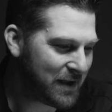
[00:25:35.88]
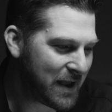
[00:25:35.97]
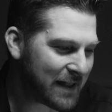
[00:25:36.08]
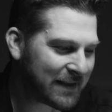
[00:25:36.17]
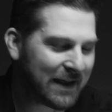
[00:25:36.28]

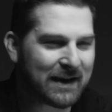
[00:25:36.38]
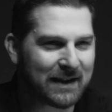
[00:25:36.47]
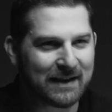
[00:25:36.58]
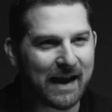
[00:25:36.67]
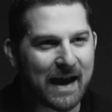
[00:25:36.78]
At the end of
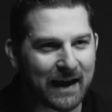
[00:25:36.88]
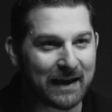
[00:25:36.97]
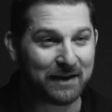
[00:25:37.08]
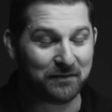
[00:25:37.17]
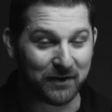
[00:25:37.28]
the day,
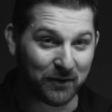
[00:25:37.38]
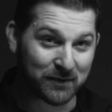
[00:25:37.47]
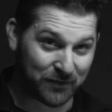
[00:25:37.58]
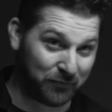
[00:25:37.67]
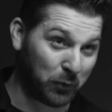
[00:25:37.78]
even though it
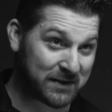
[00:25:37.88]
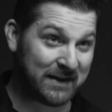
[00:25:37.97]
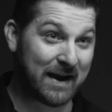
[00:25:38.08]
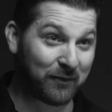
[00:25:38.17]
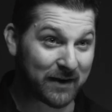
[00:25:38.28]
was a
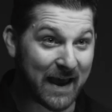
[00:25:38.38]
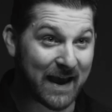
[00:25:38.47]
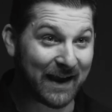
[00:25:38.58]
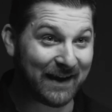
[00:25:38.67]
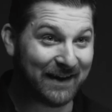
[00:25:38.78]
14-hour
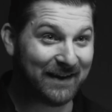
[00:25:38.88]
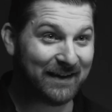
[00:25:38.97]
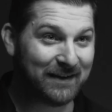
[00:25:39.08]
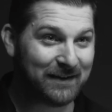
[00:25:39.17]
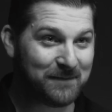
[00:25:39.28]
day,
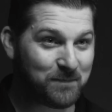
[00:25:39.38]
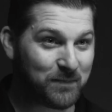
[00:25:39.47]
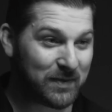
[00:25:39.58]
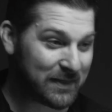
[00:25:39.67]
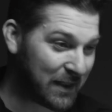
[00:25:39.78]

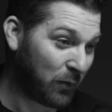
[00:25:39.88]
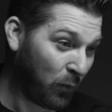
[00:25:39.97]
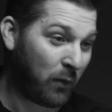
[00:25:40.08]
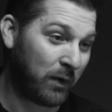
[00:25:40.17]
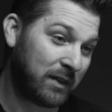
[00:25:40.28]

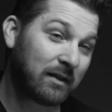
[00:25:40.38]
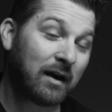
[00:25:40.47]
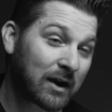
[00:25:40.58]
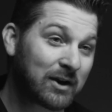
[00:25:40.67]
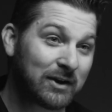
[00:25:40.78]
what we
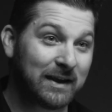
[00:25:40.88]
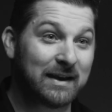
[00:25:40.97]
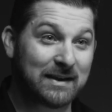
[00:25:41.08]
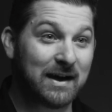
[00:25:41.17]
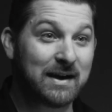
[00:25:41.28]
thought couldn't
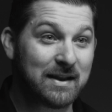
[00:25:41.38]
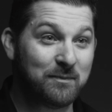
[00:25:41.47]
get done in the